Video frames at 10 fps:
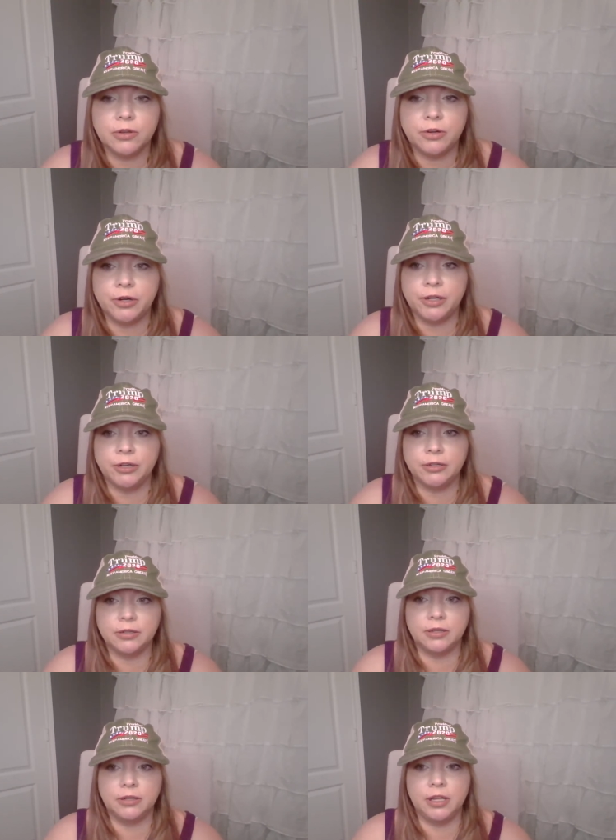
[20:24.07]
or,
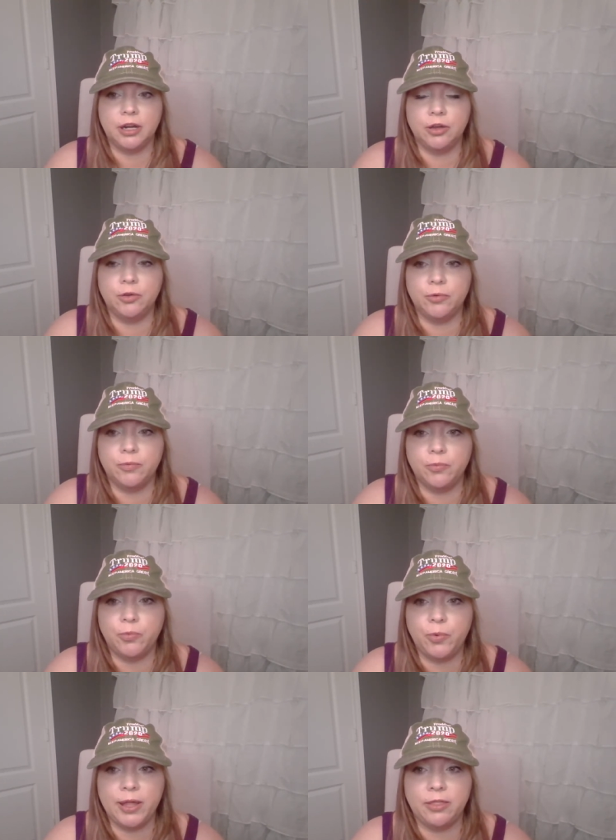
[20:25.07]
you know,
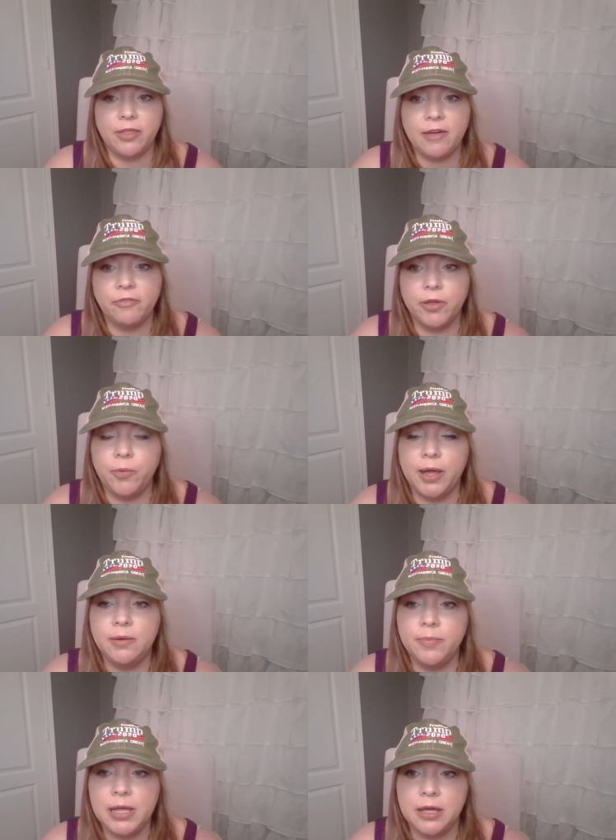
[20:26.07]
with
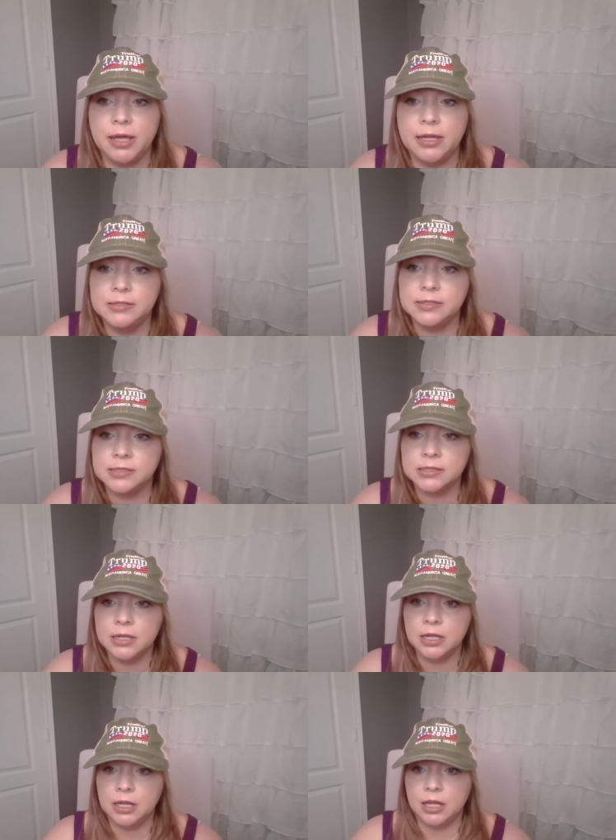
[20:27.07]
everyone because,
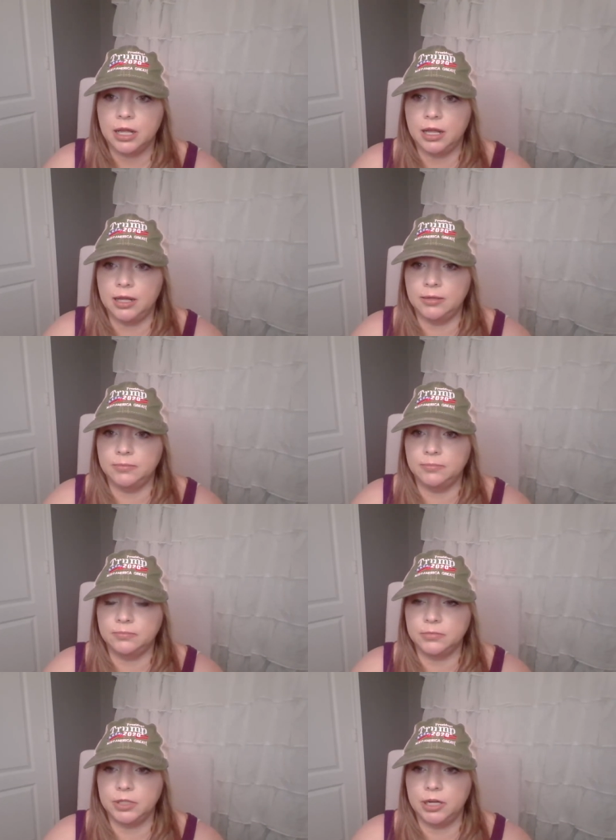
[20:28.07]

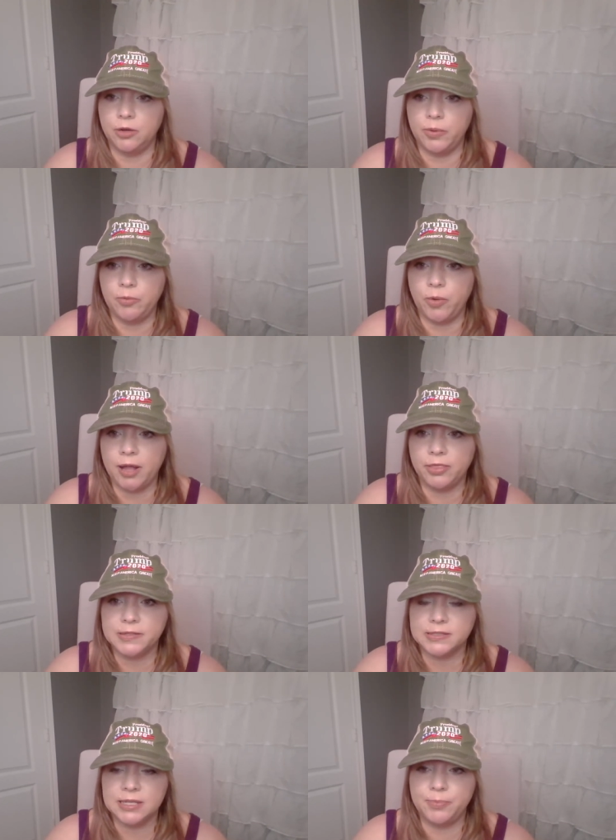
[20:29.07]
um, you know, we want the
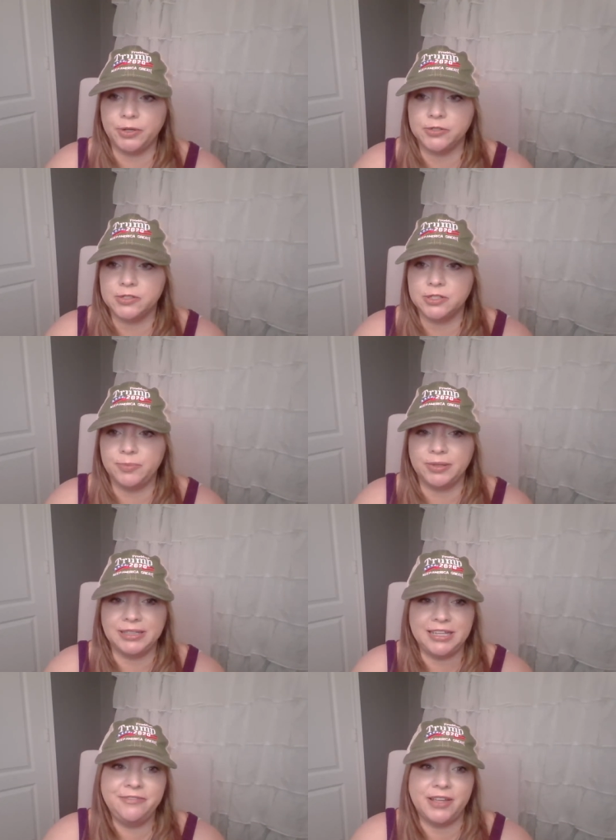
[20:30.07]
sleepers to
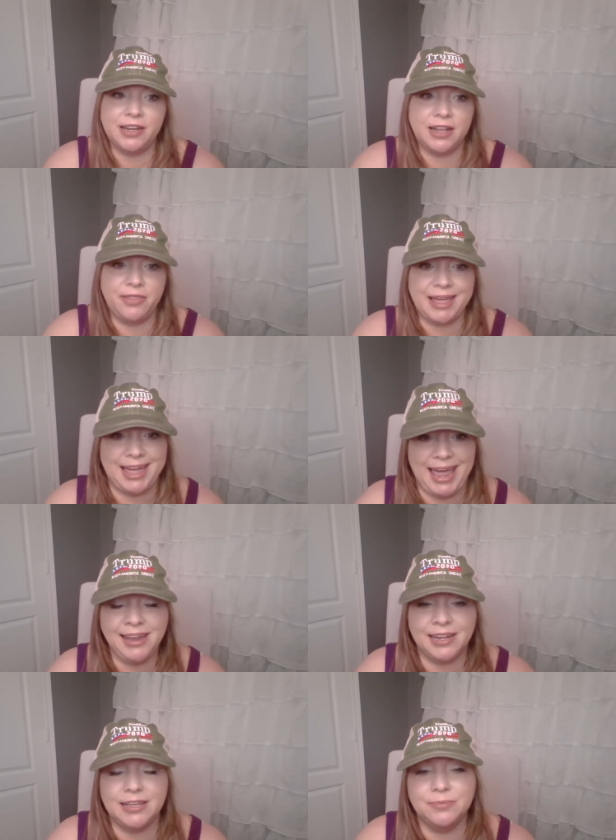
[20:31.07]
believe it and they
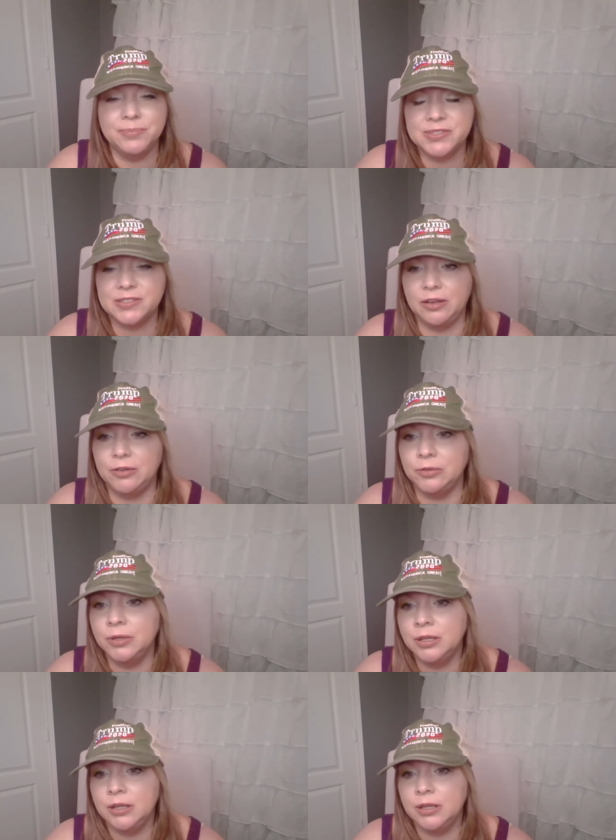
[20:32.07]
hate him. So,